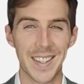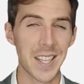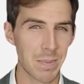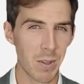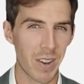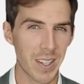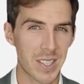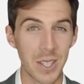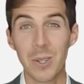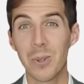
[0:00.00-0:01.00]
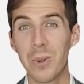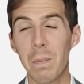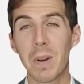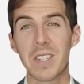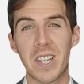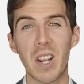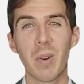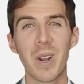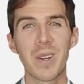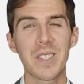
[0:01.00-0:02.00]
Let's move on to
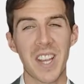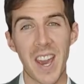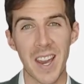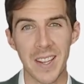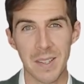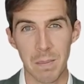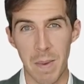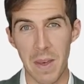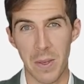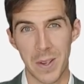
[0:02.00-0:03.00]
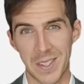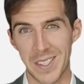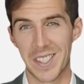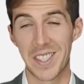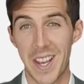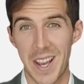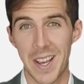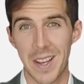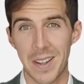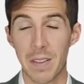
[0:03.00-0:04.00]
materials and methods.
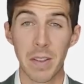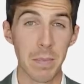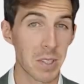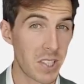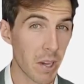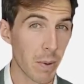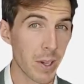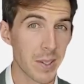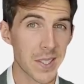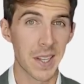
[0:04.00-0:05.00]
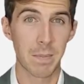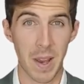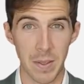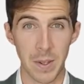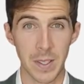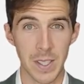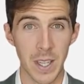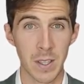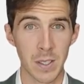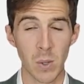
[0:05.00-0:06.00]
The materials and methods
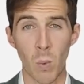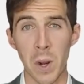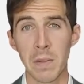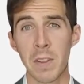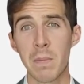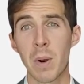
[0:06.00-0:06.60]
is one of the